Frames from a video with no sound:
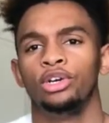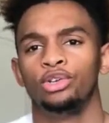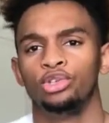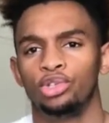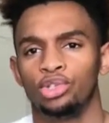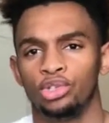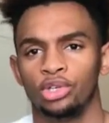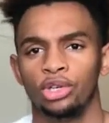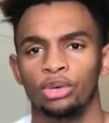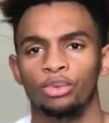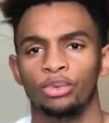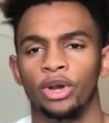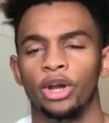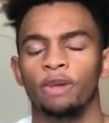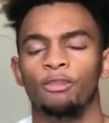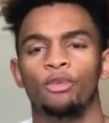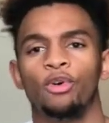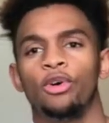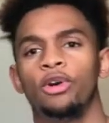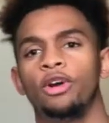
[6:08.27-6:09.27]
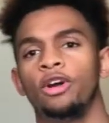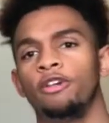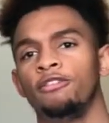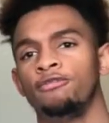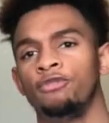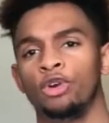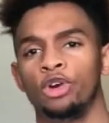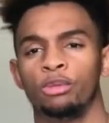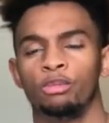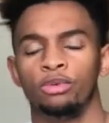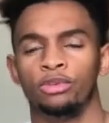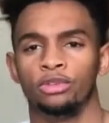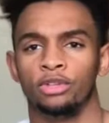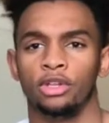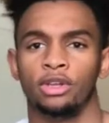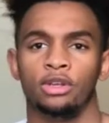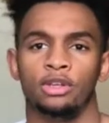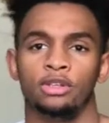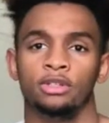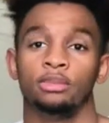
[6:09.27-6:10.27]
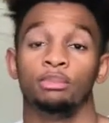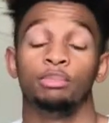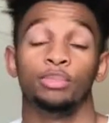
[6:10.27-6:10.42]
streetwear, more affordable things.